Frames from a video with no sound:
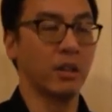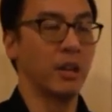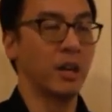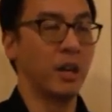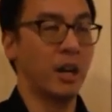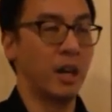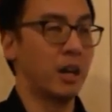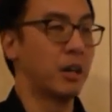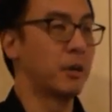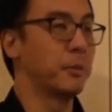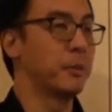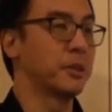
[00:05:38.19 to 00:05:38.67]
one
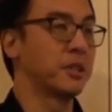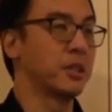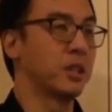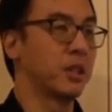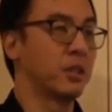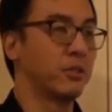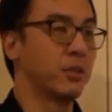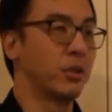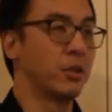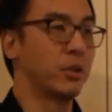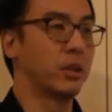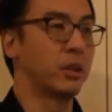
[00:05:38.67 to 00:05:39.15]
hundred percent
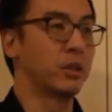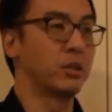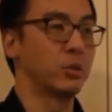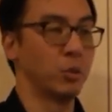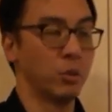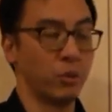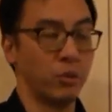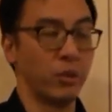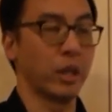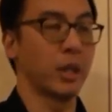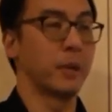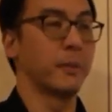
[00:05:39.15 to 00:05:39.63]
of owners
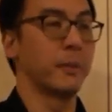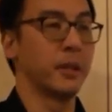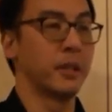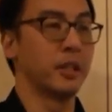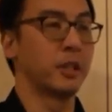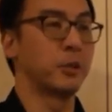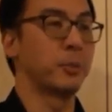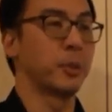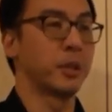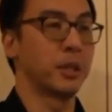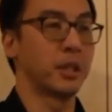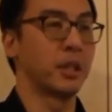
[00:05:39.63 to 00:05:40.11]
would recommend
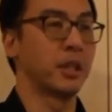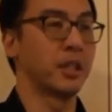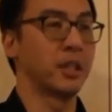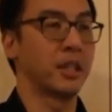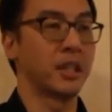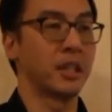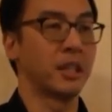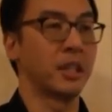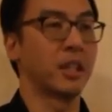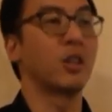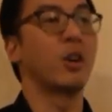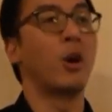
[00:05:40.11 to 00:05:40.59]
this particular
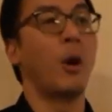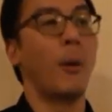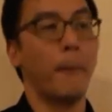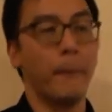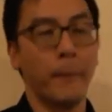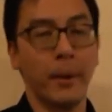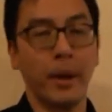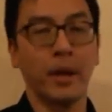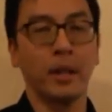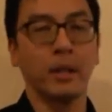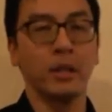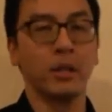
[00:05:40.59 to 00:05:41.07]
technique
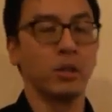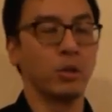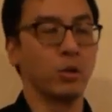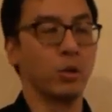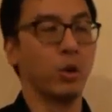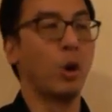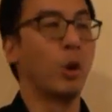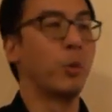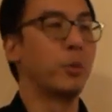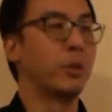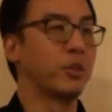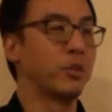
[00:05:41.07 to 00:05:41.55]
compared
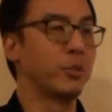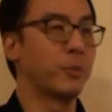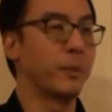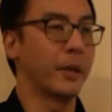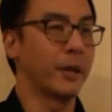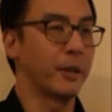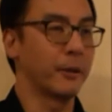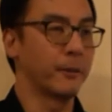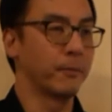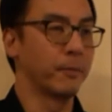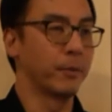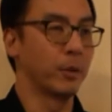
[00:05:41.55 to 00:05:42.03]
to open spay